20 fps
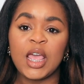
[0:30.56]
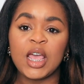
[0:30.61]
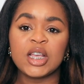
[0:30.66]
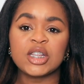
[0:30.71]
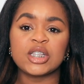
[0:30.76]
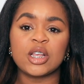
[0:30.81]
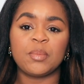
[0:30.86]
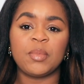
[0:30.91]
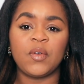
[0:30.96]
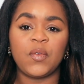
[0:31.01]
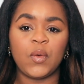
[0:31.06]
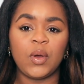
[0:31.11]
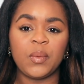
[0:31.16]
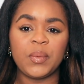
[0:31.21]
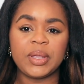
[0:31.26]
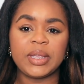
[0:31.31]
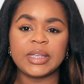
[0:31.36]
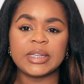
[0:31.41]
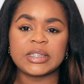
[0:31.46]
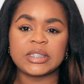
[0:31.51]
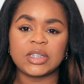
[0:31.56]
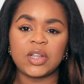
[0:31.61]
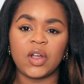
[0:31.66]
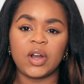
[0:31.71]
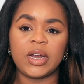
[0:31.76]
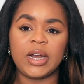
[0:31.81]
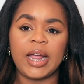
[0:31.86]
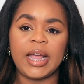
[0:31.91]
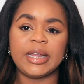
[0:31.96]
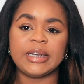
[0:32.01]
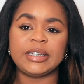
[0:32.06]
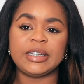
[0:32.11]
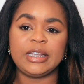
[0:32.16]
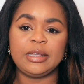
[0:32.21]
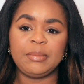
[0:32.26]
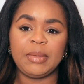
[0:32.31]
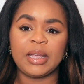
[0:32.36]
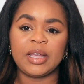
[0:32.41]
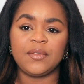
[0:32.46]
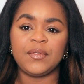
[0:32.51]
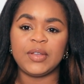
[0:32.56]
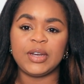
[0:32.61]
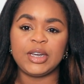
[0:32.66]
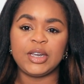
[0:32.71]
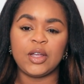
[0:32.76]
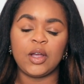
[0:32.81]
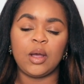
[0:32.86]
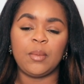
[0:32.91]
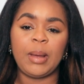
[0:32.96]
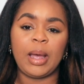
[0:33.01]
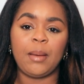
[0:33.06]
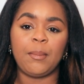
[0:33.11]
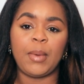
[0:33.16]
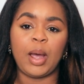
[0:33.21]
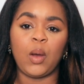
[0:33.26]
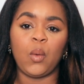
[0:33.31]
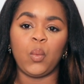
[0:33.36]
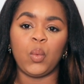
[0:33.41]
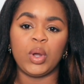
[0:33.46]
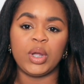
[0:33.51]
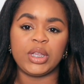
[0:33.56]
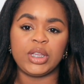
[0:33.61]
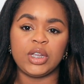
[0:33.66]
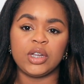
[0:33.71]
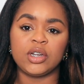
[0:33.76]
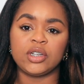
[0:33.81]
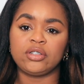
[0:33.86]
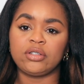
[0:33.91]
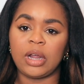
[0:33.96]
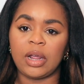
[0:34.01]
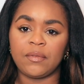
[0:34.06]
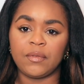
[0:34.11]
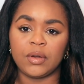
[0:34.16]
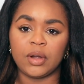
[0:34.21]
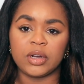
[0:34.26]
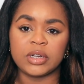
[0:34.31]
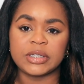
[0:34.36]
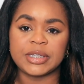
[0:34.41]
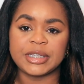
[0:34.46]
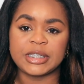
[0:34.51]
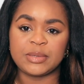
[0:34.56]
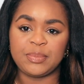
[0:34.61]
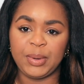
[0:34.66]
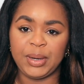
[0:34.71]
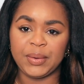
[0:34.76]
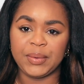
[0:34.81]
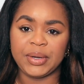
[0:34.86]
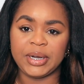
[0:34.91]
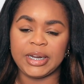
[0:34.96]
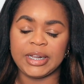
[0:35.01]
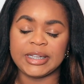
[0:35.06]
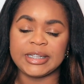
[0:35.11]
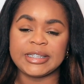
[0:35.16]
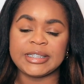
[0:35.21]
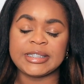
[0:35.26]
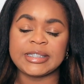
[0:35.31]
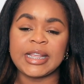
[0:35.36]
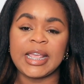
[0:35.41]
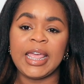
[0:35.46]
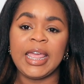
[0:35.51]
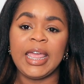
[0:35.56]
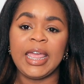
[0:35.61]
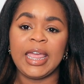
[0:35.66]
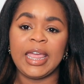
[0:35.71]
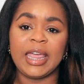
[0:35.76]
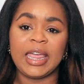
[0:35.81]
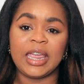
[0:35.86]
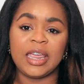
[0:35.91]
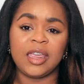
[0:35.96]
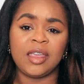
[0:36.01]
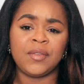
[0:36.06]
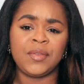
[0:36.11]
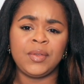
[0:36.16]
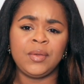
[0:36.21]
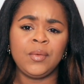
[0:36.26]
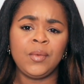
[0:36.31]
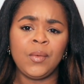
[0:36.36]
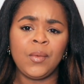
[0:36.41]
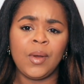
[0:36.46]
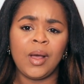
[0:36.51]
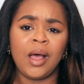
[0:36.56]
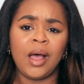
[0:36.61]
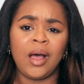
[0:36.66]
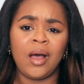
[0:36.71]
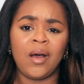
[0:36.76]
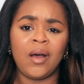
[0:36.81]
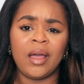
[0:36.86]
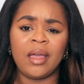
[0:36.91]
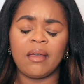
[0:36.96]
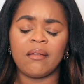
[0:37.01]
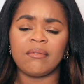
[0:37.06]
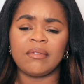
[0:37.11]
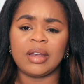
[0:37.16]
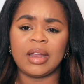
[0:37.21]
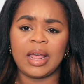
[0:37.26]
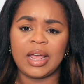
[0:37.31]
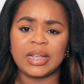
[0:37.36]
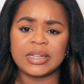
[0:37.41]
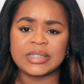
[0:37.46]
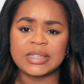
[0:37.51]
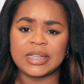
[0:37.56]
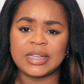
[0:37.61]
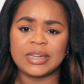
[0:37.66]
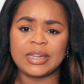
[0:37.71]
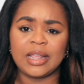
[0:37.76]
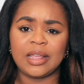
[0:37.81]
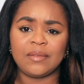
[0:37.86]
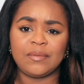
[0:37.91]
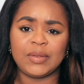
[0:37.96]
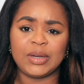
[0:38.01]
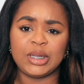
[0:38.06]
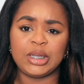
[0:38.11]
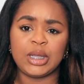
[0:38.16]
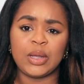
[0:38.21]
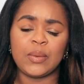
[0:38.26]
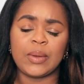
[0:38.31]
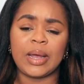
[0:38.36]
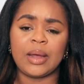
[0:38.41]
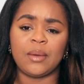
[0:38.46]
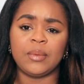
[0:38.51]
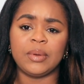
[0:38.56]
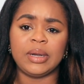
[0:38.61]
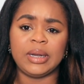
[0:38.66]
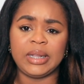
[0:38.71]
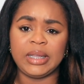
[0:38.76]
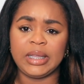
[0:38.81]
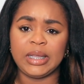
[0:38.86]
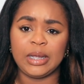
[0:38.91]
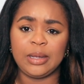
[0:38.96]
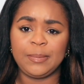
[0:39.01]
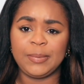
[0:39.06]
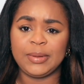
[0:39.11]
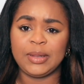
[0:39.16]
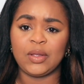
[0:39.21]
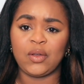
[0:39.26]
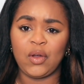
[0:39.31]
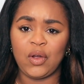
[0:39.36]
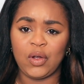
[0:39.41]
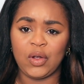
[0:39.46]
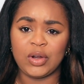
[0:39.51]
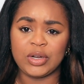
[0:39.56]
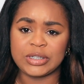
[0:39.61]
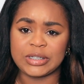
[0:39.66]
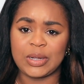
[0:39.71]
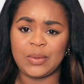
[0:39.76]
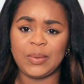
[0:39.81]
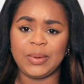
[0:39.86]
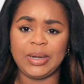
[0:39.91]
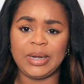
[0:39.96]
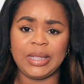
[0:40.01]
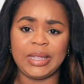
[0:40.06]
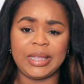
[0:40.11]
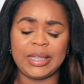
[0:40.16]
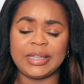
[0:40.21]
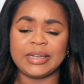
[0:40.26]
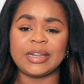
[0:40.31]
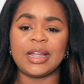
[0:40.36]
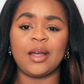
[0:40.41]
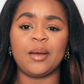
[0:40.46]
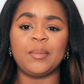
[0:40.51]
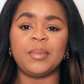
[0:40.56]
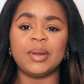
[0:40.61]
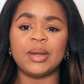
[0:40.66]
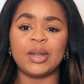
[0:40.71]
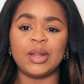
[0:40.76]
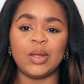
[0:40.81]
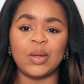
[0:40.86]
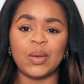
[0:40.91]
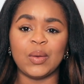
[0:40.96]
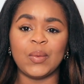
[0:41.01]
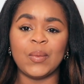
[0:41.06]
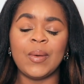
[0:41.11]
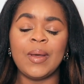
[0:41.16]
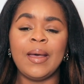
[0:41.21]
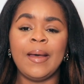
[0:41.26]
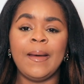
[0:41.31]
So before we get started, I did make a video about my 1-year travel nurse experience. And if you all have not seen that video, I will link it up in the cards. I will link it down below.